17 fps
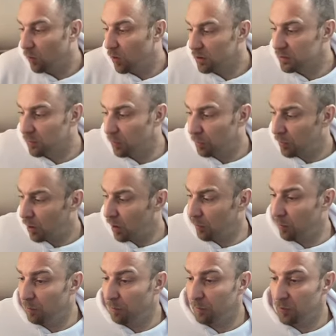What's the
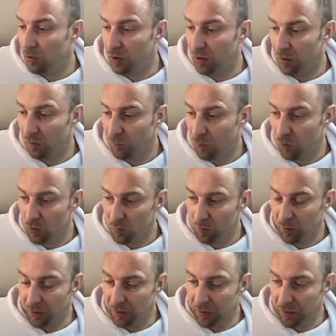problem? You can of course
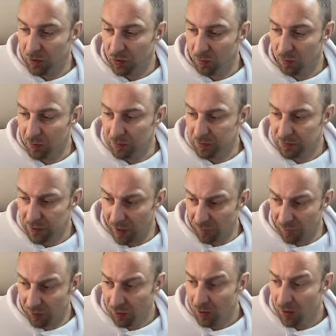play king to b
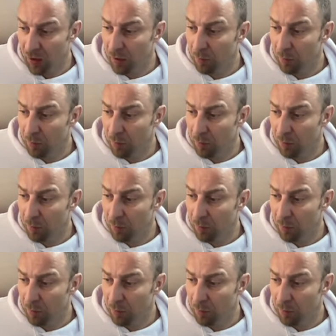seven,